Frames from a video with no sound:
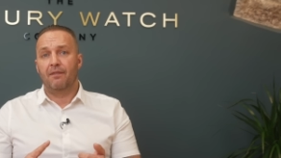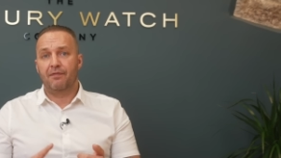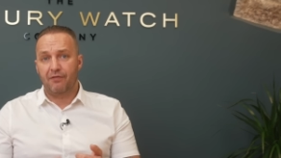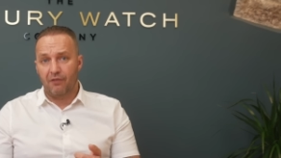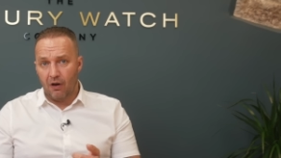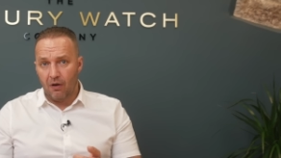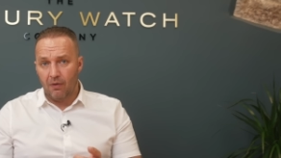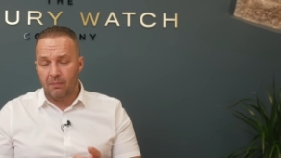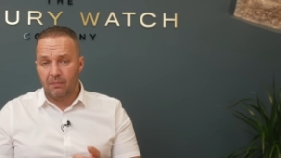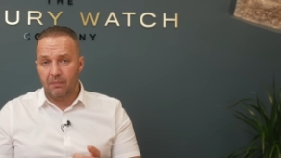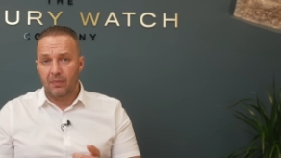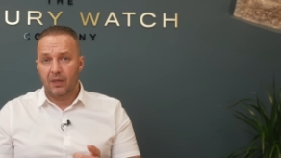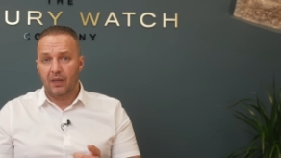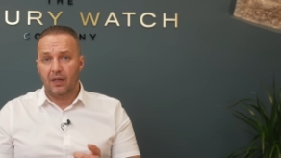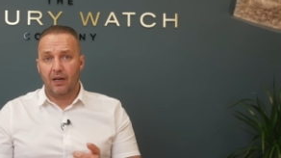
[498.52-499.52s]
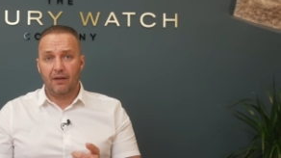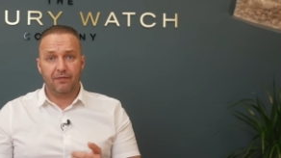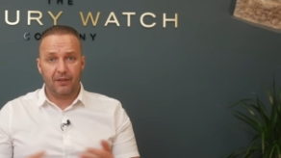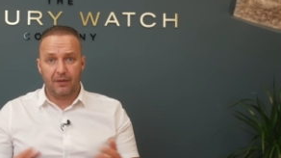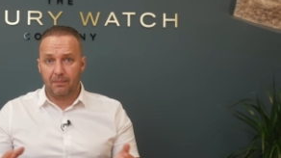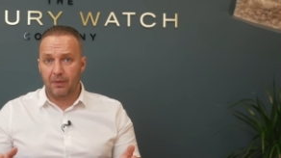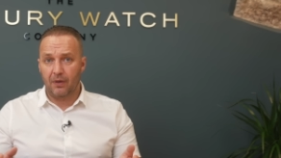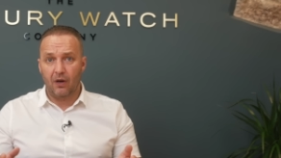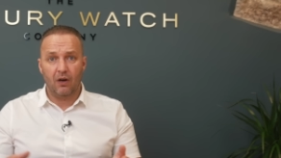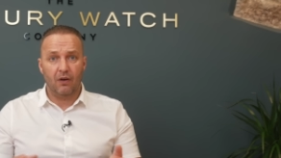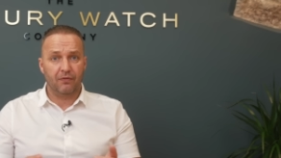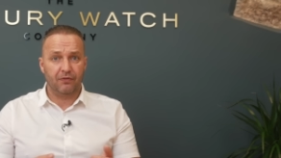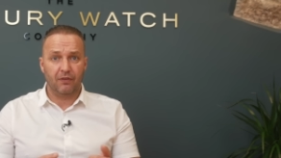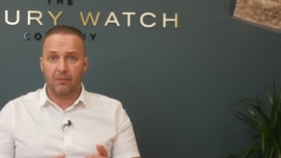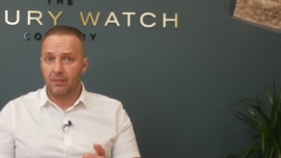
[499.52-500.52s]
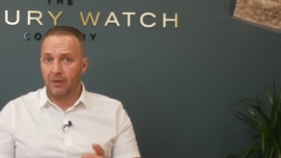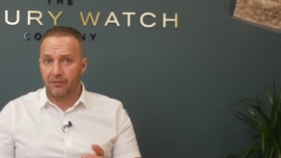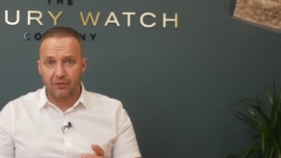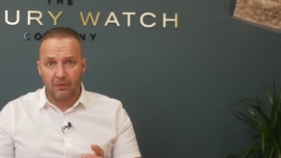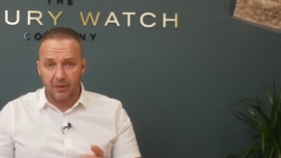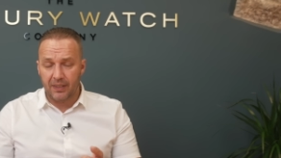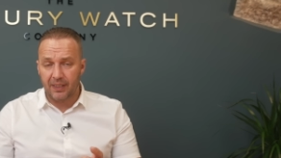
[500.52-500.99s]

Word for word: from a flipper or from, from a